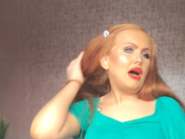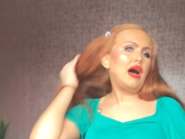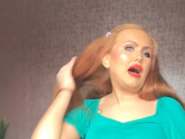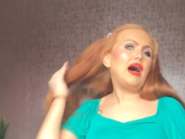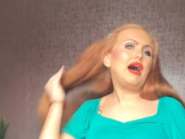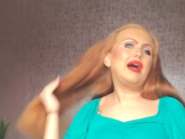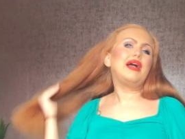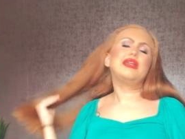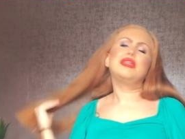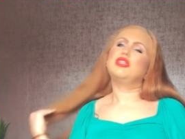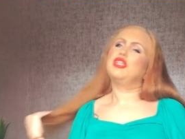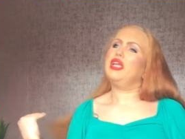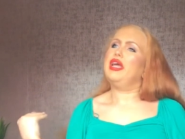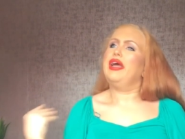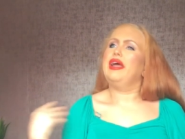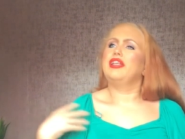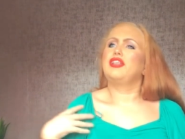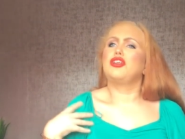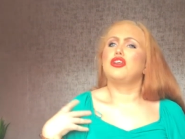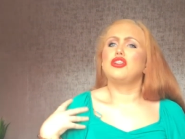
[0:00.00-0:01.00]
and
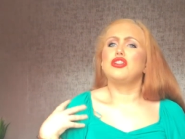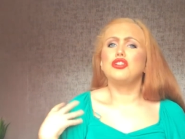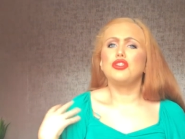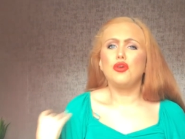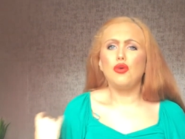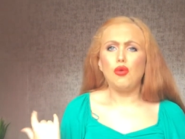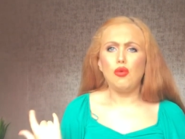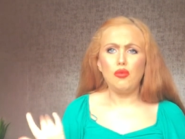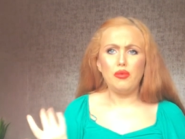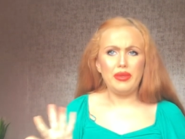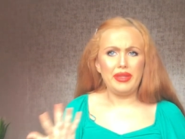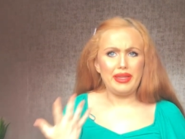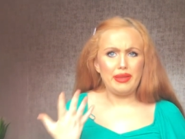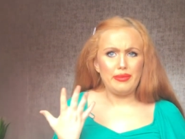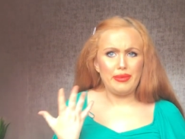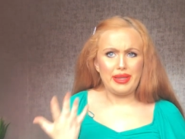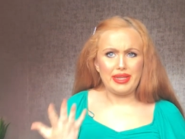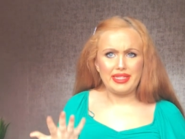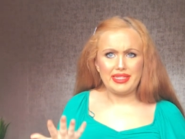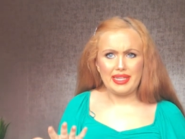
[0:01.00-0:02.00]
it doesn't go really
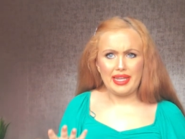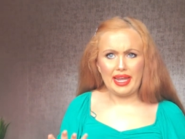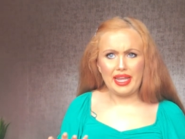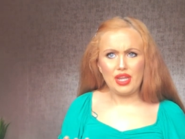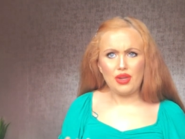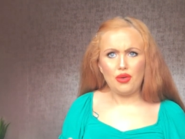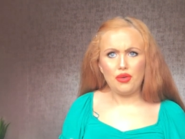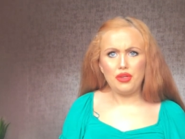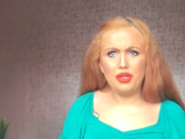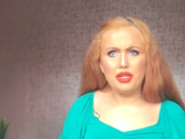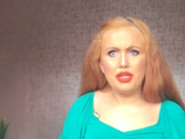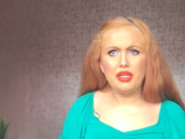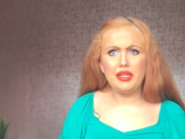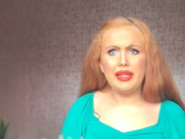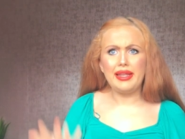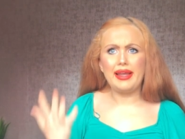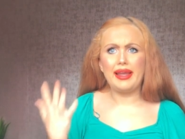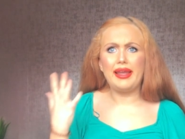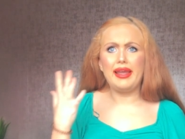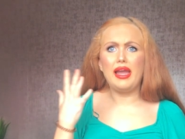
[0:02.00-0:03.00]
really sticky on you
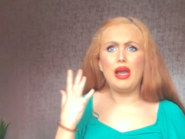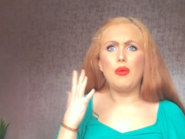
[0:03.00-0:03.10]
it,